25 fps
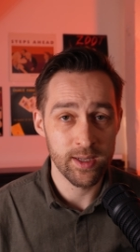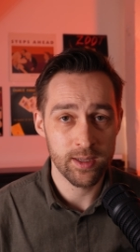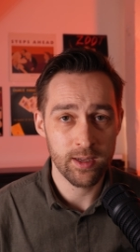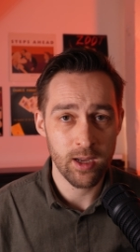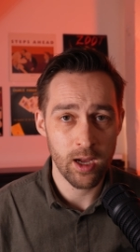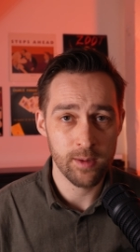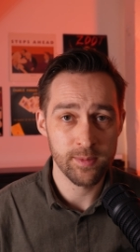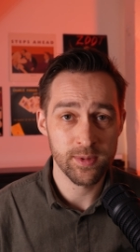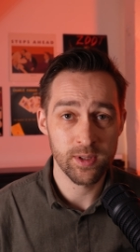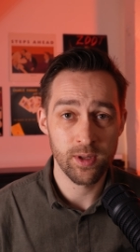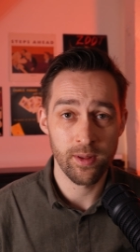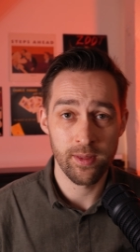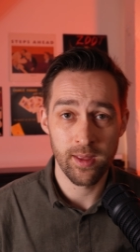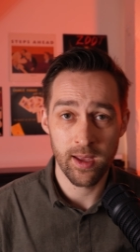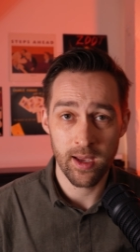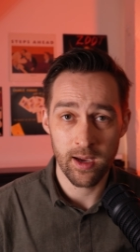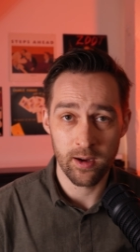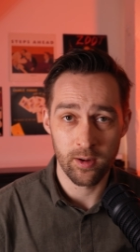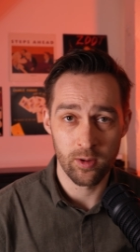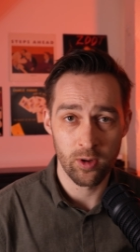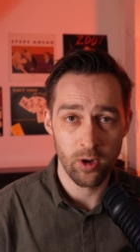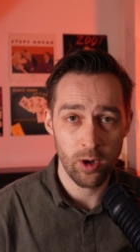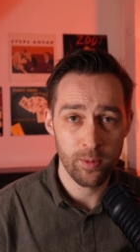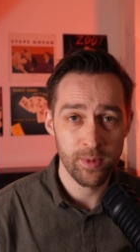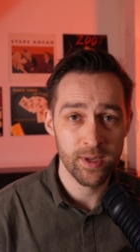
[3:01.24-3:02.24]
it comes to the
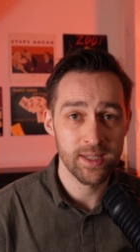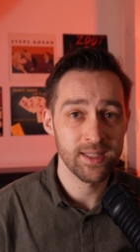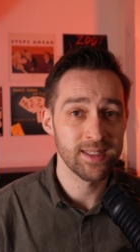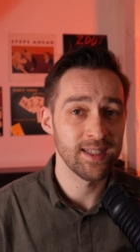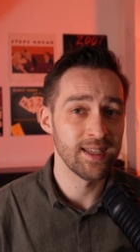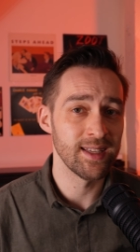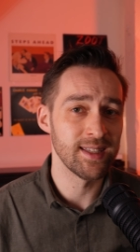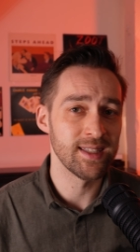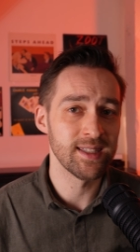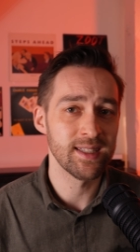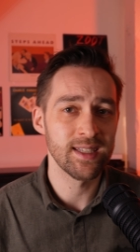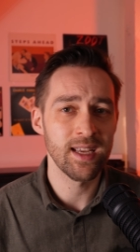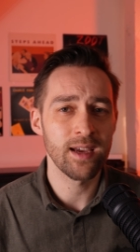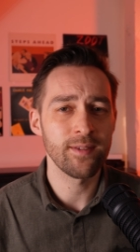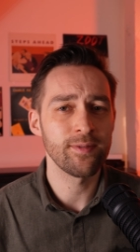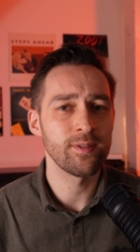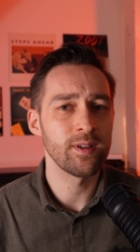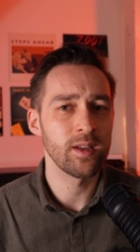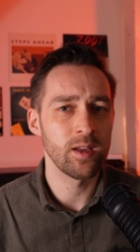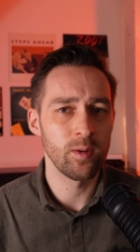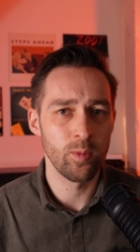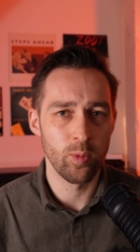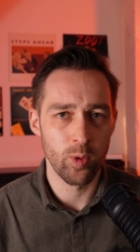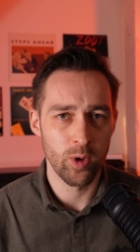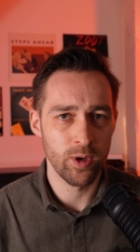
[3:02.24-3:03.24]
ergonomics, it's
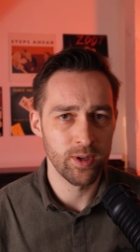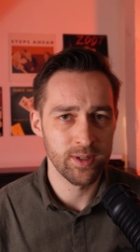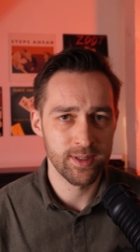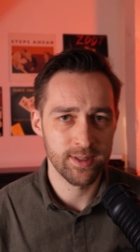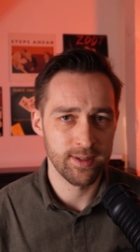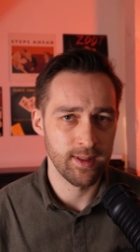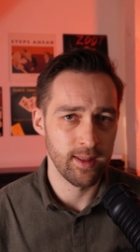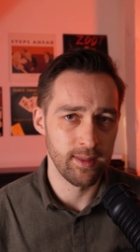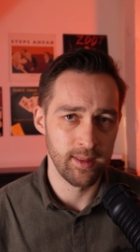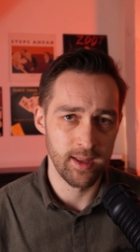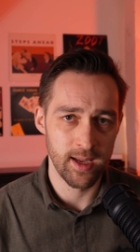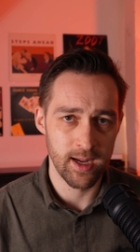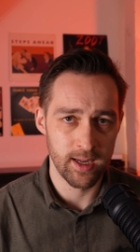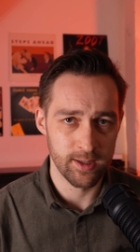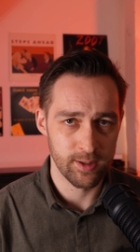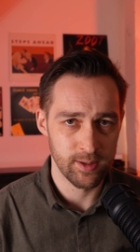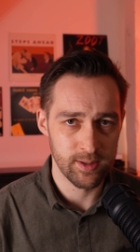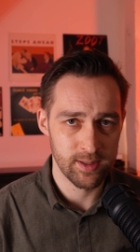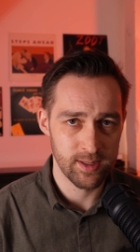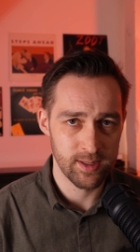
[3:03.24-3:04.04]
definitely worse than the alto